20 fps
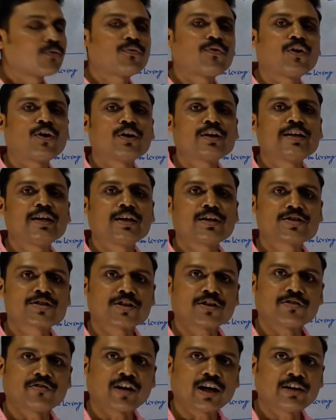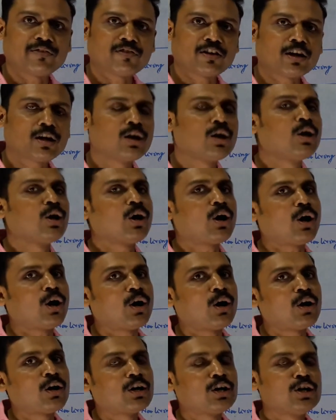for their survival
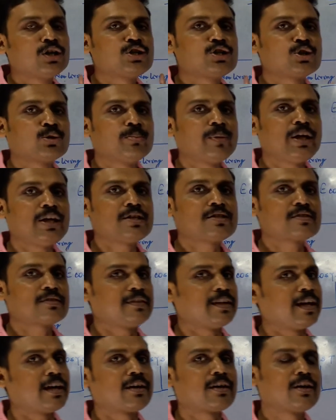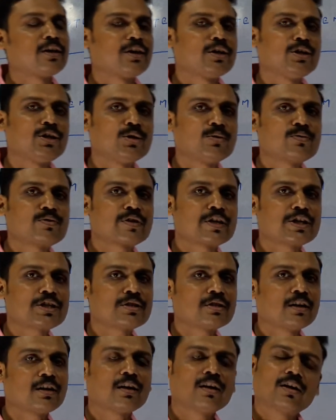or to meet their
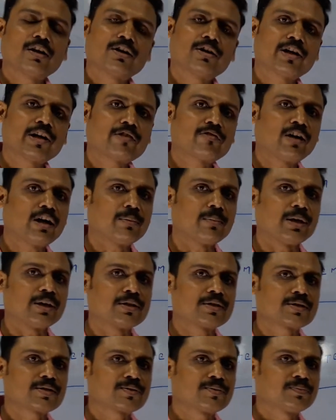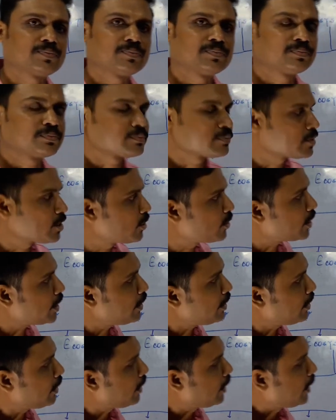nutritional requirements. Okay.
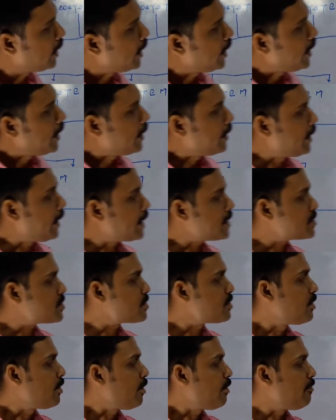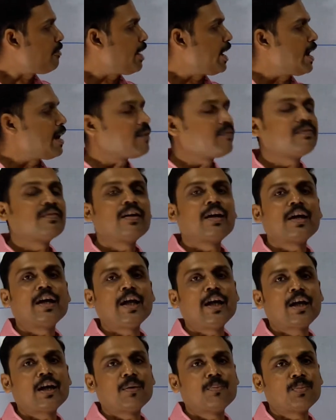Next we have
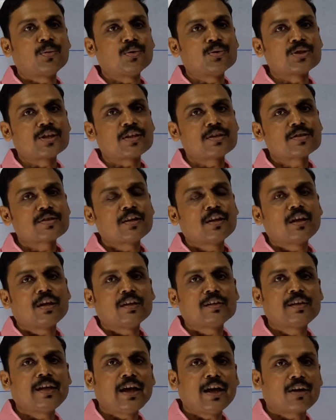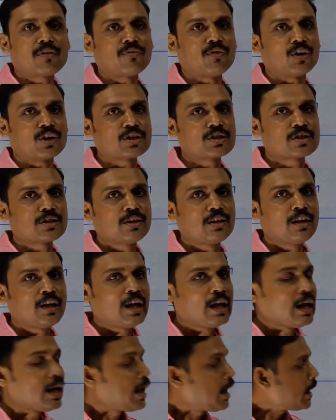decomposers. They are what?
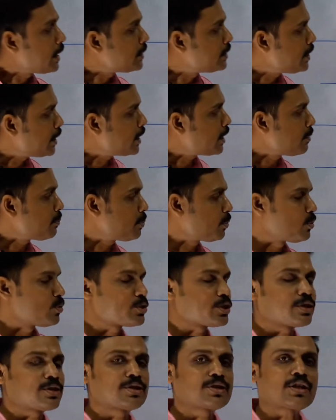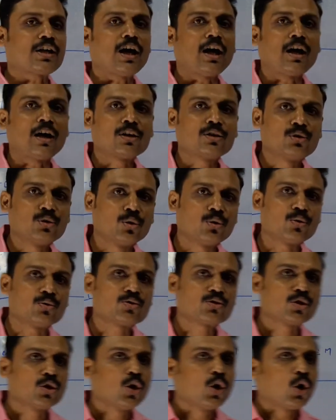Decomposers are
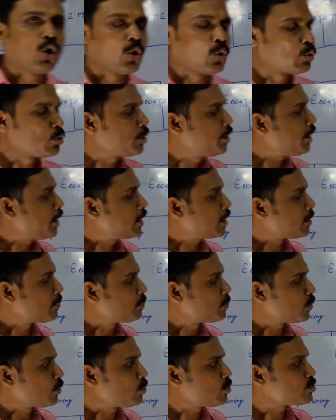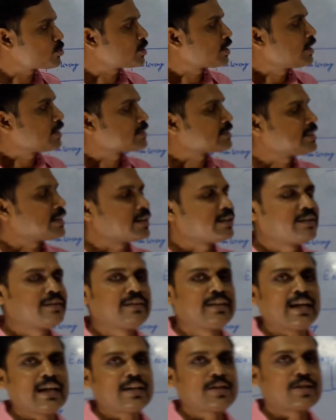those who decompose the
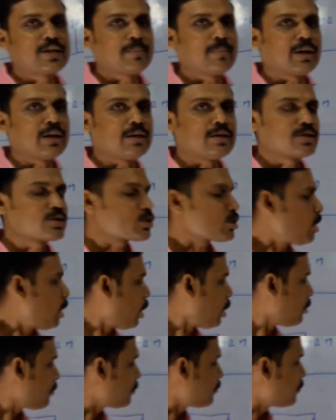dead remains of